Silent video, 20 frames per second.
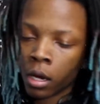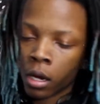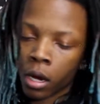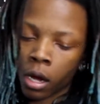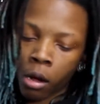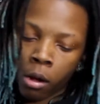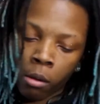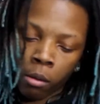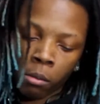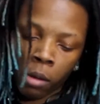
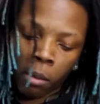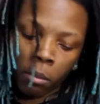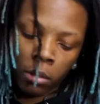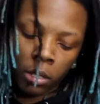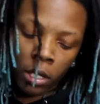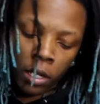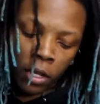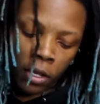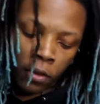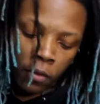I
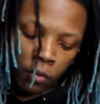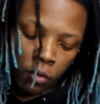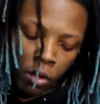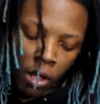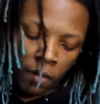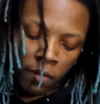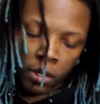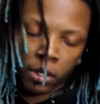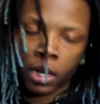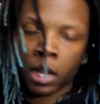believe you
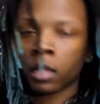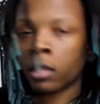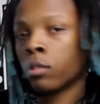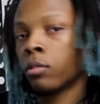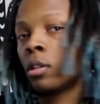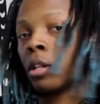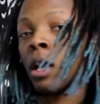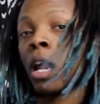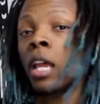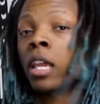have to
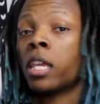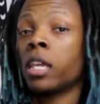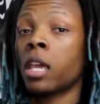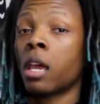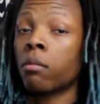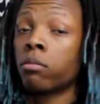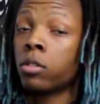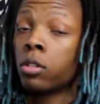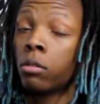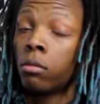download the Nike
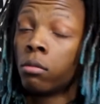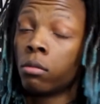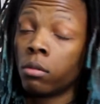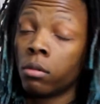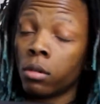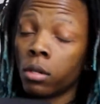app too,